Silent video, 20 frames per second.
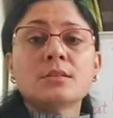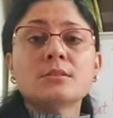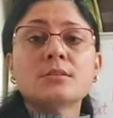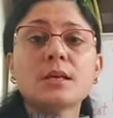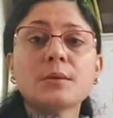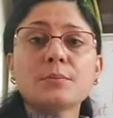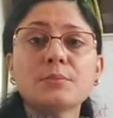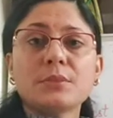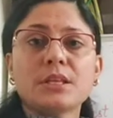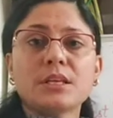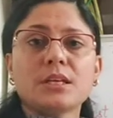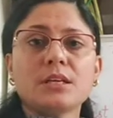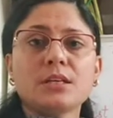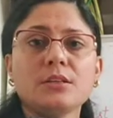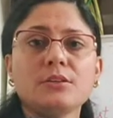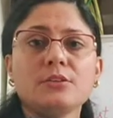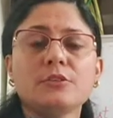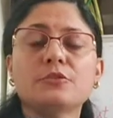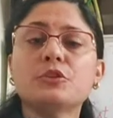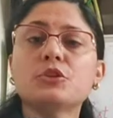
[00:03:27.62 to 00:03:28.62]
Something
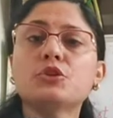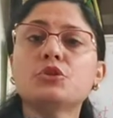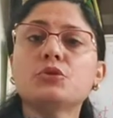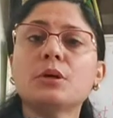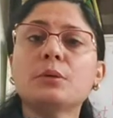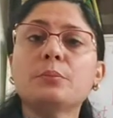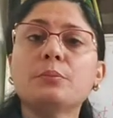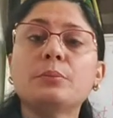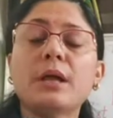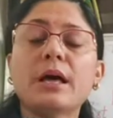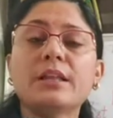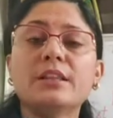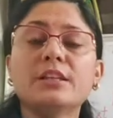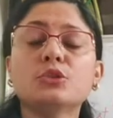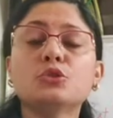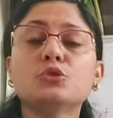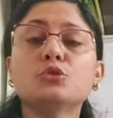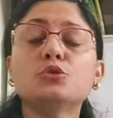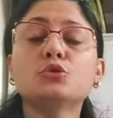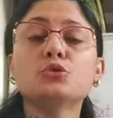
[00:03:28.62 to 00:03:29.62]
which you are
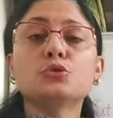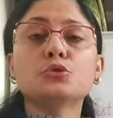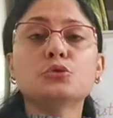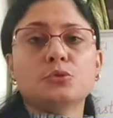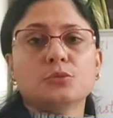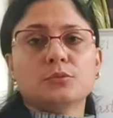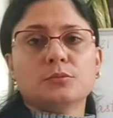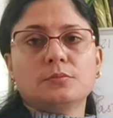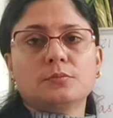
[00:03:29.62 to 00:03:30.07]
planning to do.